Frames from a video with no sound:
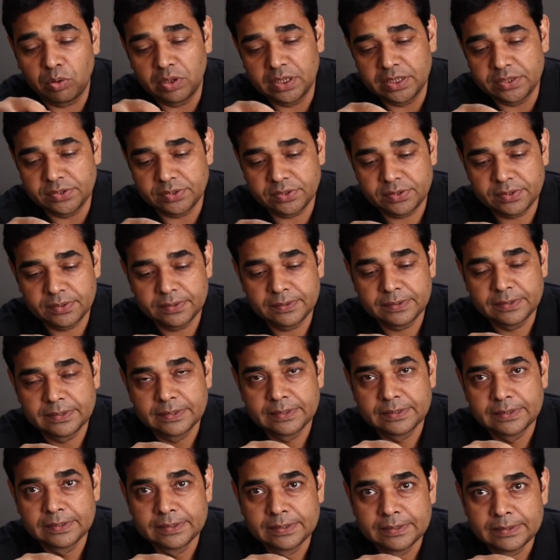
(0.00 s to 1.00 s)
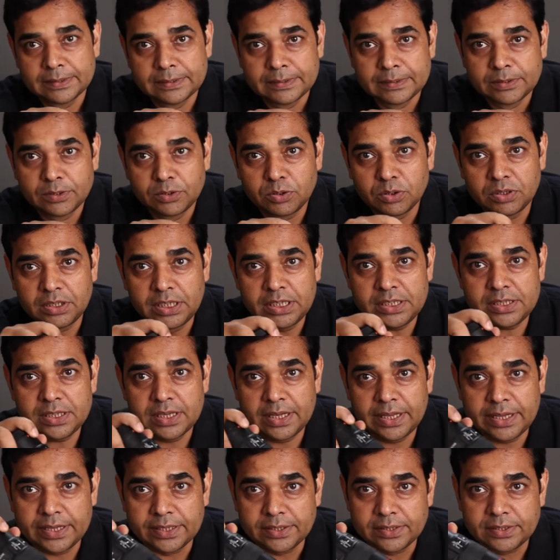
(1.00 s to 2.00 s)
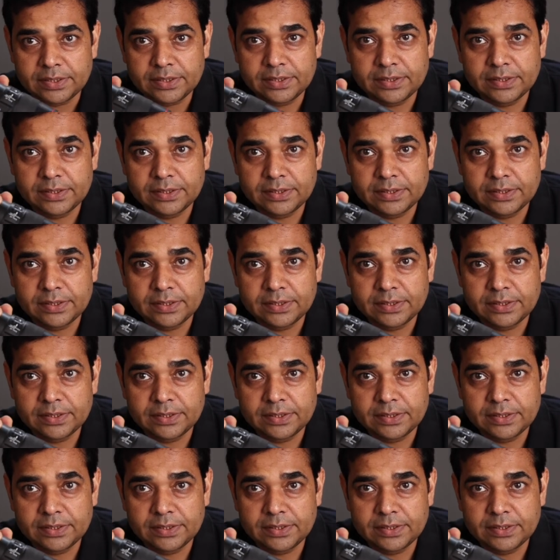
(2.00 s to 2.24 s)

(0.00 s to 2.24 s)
lens. So this lens